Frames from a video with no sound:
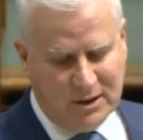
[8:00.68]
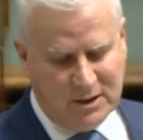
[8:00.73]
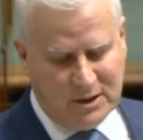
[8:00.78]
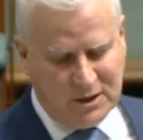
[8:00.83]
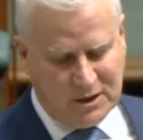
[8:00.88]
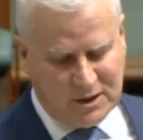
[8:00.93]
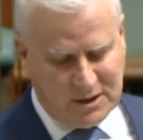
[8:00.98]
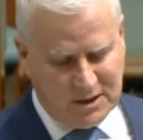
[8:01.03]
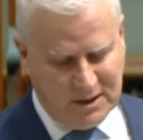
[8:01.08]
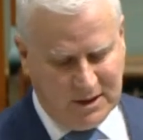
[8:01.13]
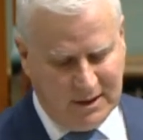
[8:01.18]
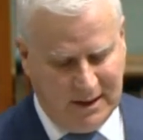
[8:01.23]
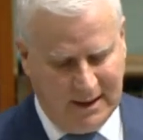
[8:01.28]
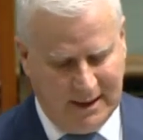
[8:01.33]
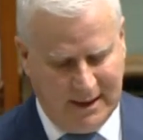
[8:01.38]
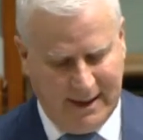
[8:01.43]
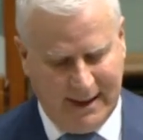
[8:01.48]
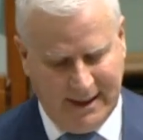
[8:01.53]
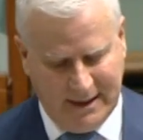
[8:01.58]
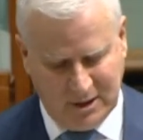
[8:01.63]
to see
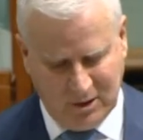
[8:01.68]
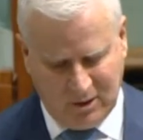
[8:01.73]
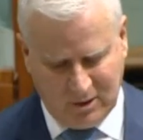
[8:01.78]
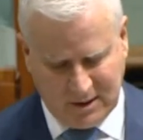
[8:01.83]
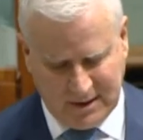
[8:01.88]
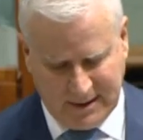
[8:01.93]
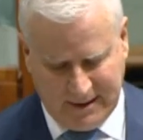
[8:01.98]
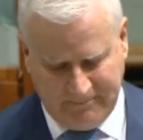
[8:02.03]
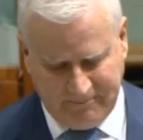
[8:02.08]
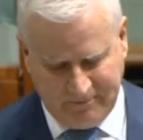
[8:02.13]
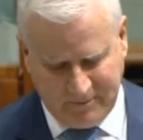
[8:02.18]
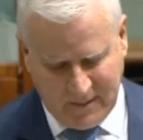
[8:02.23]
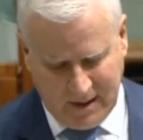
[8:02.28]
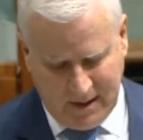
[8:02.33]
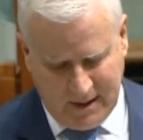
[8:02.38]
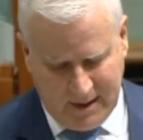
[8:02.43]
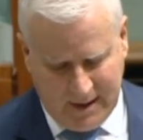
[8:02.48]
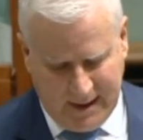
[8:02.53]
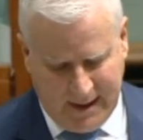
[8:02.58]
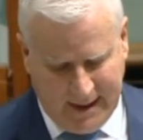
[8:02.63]
a doctor,
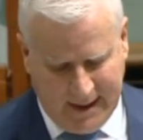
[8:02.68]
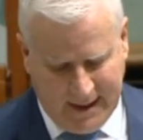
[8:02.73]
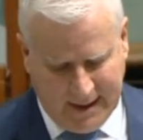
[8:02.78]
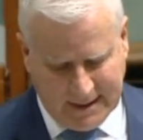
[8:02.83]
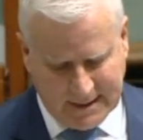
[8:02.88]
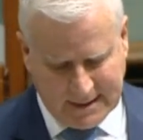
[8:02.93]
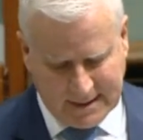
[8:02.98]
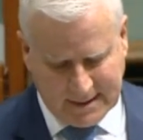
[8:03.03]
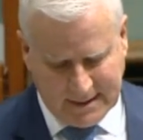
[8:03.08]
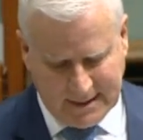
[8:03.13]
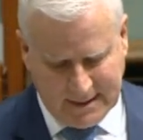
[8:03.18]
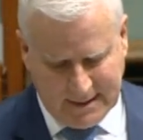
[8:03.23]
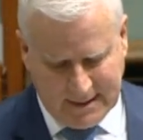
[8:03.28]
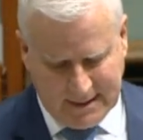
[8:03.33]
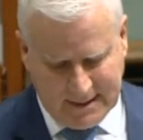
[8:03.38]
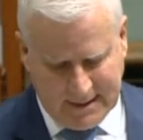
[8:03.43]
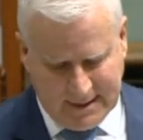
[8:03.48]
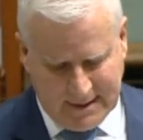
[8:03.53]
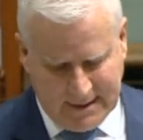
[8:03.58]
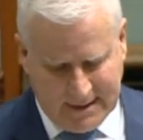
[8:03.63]
and
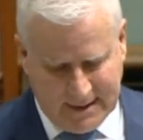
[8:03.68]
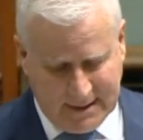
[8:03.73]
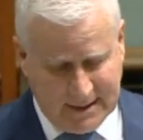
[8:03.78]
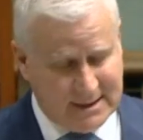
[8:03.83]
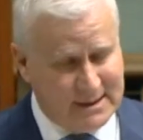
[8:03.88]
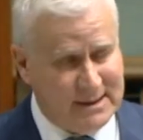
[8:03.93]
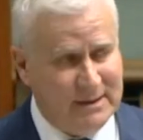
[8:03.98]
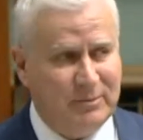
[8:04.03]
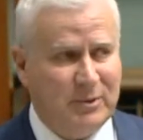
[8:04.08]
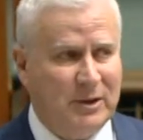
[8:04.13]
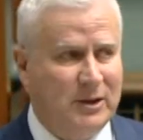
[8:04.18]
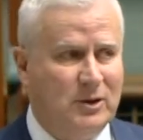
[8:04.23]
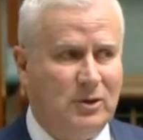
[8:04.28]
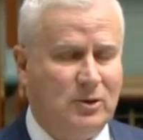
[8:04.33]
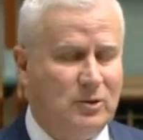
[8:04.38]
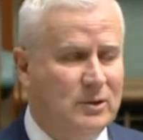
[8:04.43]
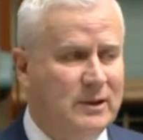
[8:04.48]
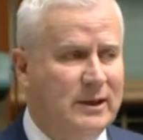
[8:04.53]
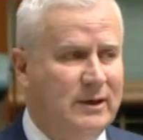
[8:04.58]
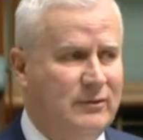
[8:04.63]
simply not
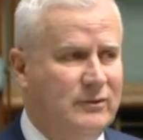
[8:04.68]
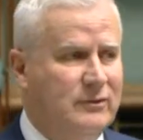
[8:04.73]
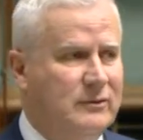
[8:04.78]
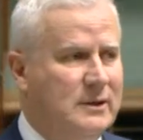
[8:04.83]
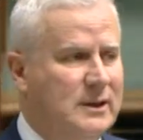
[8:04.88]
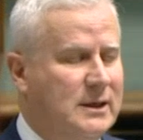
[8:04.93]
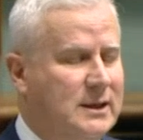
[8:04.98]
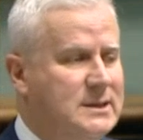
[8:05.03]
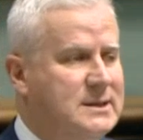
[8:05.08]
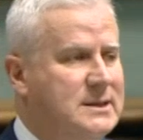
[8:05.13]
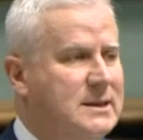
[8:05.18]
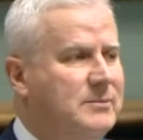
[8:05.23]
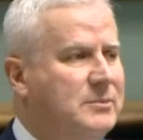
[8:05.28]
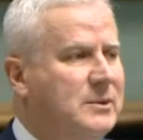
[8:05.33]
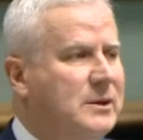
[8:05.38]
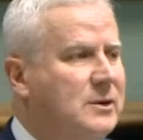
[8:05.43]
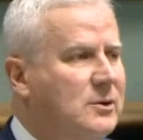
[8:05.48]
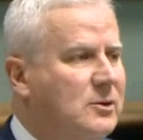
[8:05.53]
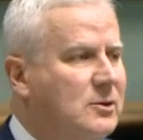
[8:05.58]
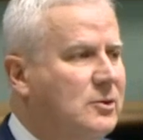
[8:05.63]
good enough. It's
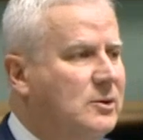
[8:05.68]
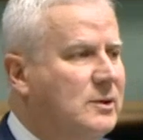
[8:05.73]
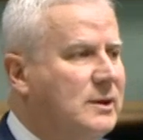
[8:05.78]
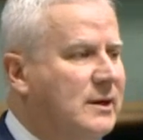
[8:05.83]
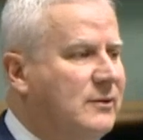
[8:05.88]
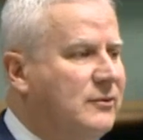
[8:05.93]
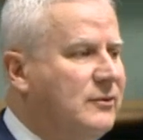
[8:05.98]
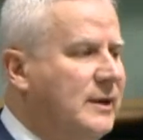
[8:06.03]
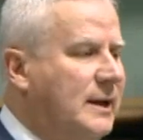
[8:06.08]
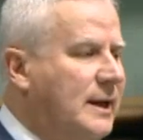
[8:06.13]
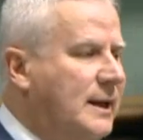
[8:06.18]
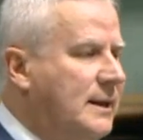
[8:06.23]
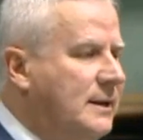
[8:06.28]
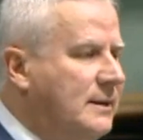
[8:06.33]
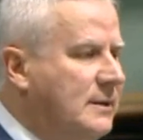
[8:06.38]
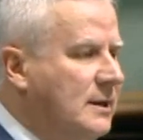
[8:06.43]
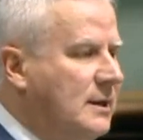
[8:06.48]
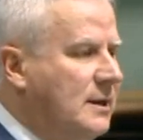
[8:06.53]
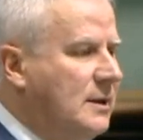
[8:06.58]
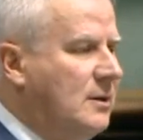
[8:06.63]
simply not good enough. And
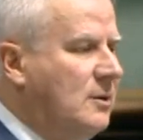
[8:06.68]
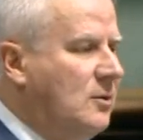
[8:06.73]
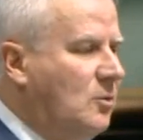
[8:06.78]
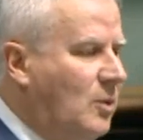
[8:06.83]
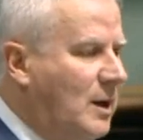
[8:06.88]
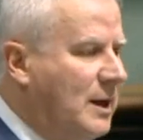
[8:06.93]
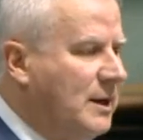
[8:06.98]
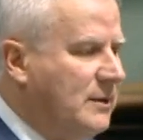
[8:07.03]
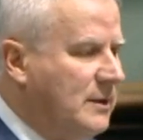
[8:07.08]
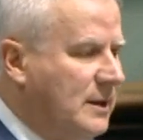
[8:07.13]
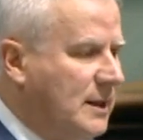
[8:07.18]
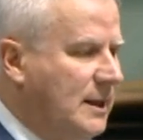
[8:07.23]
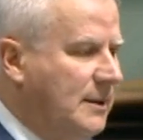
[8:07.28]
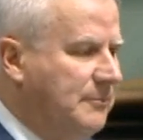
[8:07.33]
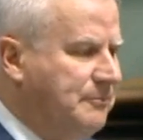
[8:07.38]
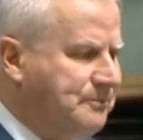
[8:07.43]
one of the